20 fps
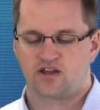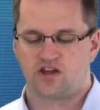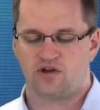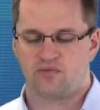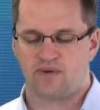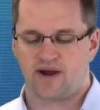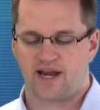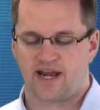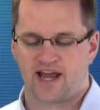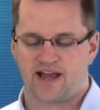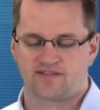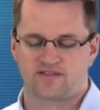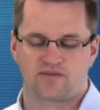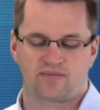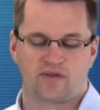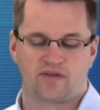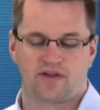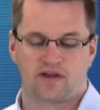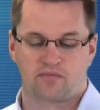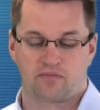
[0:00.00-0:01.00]
you might have
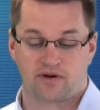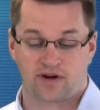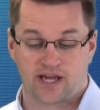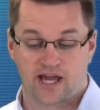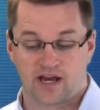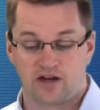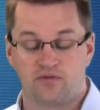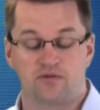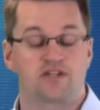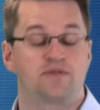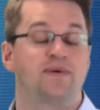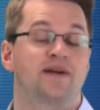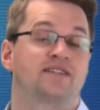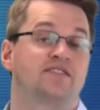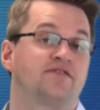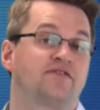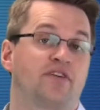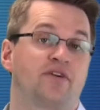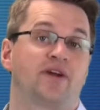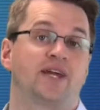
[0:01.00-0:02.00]
something like Marketo, which
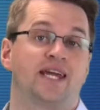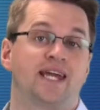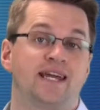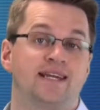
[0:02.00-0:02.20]
makes it very